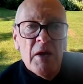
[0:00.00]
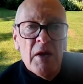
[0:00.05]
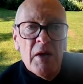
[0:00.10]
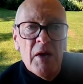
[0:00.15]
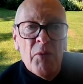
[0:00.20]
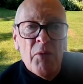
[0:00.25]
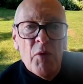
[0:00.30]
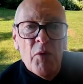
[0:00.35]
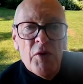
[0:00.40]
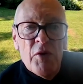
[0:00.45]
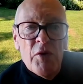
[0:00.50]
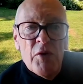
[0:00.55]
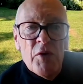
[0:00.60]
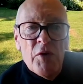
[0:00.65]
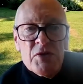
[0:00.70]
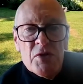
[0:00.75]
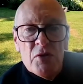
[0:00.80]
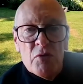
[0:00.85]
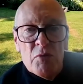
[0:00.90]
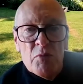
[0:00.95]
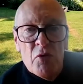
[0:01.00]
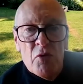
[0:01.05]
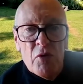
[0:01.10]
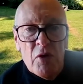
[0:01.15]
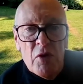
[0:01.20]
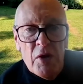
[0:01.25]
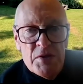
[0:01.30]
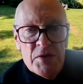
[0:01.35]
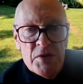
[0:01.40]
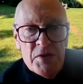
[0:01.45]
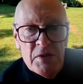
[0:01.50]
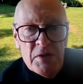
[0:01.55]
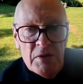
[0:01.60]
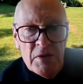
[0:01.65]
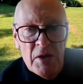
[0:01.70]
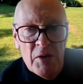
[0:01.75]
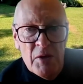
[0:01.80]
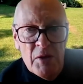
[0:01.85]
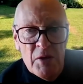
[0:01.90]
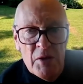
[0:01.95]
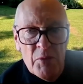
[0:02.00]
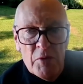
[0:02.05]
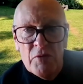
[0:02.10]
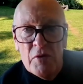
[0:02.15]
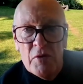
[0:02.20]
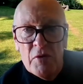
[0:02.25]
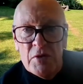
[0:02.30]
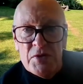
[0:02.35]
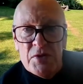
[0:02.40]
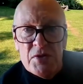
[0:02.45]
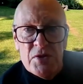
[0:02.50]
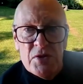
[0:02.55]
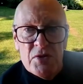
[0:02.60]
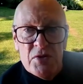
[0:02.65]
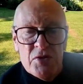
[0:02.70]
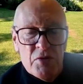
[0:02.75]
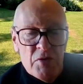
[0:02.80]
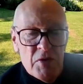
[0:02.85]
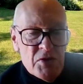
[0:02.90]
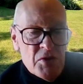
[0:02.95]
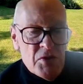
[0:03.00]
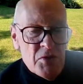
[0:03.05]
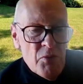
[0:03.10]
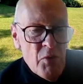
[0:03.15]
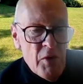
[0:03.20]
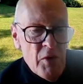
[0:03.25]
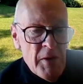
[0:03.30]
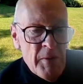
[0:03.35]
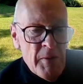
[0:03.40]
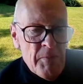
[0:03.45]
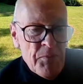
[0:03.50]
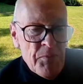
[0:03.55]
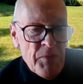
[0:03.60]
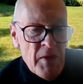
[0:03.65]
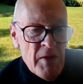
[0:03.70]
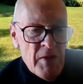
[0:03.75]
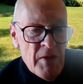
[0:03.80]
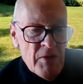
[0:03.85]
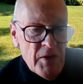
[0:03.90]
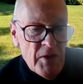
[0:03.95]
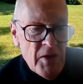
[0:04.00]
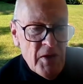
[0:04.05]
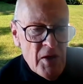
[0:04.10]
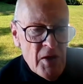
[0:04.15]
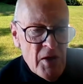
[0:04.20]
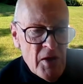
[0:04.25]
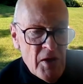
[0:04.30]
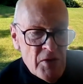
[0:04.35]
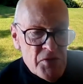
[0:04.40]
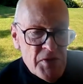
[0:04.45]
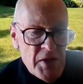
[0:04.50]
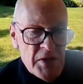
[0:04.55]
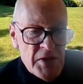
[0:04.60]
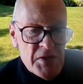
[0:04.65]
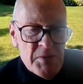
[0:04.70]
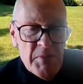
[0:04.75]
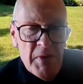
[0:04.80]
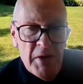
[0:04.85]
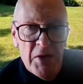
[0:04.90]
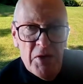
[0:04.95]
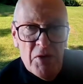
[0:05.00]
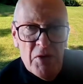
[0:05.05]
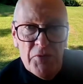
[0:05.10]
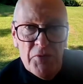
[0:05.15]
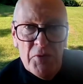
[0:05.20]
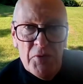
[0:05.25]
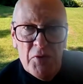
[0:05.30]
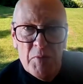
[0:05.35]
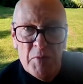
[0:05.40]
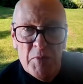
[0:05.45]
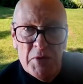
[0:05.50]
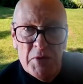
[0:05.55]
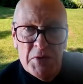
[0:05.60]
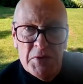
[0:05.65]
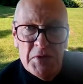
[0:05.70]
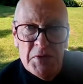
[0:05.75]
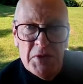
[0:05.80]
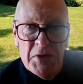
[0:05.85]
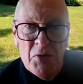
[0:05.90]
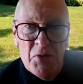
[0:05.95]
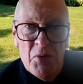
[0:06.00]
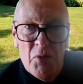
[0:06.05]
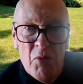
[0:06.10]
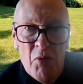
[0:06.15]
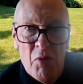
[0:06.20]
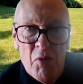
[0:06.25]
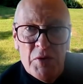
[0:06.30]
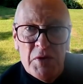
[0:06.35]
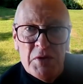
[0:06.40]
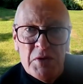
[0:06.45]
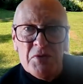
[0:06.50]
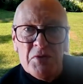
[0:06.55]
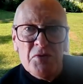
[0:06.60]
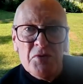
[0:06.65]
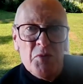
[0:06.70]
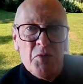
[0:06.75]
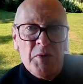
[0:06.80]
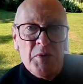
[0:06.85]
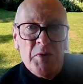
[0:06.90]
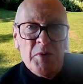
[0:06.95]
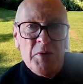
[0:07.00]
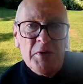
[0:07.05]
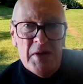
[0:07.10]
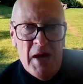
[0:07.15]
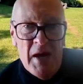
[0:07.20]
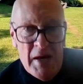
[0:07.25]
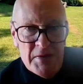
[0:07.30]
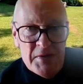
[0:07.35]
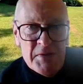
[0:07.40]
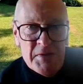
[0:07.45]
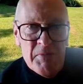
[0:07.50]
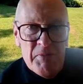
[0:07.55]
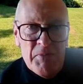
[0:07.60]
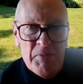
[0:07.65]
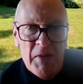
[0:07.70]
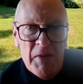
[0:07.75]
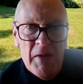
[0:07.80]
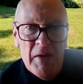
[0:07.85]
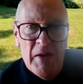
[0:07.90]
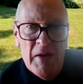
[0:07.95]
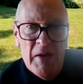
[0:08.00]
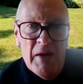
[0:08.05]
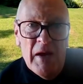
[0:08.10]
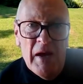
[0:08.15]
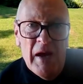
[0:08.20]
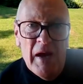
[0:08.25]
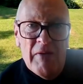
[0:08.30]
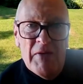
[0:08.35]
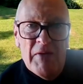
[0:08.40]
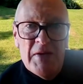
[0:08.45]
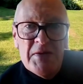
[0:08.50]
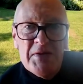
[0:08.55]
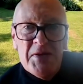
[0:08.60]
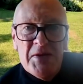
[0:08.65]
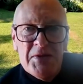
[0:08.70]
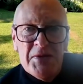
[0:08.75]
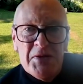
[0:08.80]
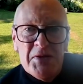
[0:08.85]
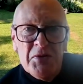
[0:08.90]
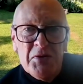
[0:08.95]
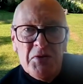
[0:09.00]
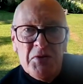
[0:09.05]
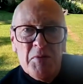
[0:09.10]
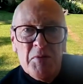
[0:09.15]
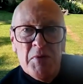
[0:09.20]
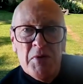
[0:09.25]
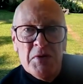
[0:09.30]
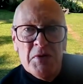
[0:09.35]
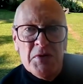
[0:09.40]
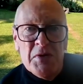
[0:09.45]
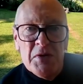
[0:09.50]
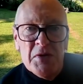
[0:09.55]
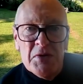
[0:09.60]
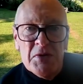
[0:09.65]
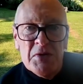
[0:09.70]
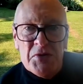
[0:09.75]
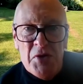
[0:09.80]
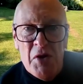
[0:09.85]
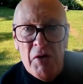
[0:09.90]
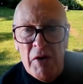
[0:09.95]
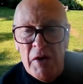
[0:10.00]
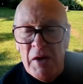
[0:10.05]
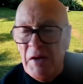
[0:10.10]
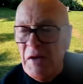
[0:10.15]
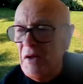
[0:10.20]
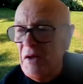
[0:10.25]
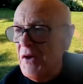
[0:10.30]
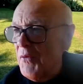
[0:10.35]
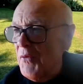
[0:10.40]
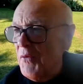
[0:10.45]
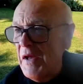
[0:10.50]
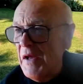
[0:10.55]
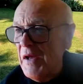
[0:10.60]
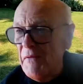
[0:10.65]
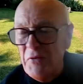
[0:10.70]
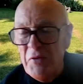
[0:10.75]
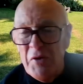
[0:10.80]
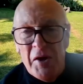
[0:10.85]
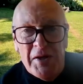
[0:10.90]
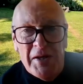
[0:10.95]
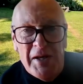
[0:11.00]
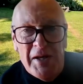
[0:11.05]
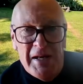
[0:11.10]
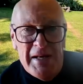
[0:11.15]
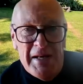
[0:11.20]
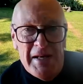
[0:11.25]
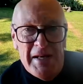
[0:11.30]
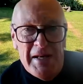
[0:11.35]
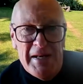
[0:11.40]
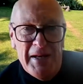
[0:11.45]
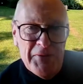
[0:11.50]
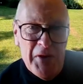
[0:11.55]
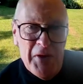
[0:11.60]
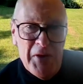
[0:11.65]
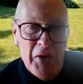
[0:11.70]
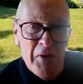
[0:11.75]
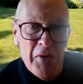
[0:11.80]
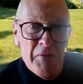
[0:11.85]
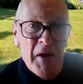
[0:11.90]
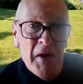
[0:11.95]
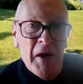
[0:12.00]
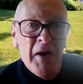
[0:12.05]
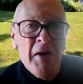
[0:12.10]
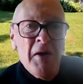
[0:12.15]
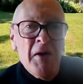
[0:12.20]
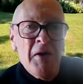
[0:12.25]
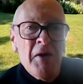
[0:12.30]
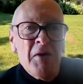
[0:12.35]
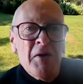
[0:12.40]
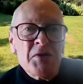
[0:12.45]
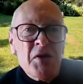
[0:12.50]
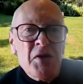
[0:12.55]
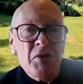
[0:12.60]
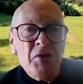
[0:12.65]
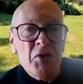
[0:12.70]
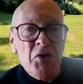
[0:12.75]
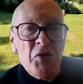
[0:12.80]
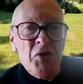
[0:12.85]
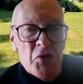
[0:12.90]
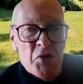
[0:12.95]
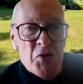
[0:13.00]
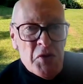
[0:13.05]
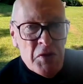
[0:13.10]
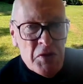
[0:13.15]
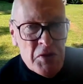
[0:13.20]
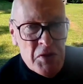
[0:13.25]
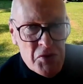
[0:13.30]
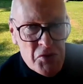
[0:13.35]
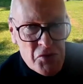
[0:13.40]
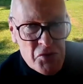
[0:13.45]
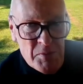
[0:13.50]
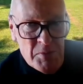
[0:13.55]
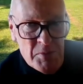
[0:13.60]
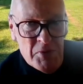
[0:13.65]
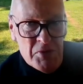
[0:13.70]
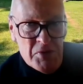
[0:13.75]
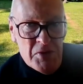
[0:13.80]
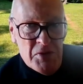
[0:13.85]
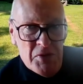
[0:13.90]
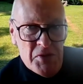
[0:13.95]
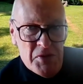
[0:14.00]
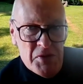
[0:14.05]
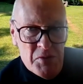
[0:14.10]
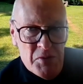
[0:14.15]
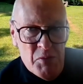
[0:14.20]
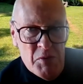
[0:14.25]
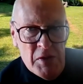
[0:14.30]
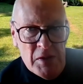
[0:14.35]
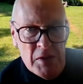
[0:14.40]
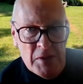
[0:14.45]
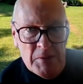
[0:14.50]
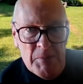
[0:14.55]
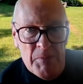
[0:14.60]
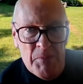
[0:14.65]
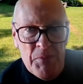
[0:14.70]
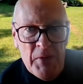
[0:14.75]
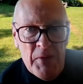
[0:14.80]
And when you actually look more closely at that, what you've got is a situation where the council takes money off the community in order to do what it does, and then says to the community, sorry, we haven't got any left over so that you can contribute to this as well.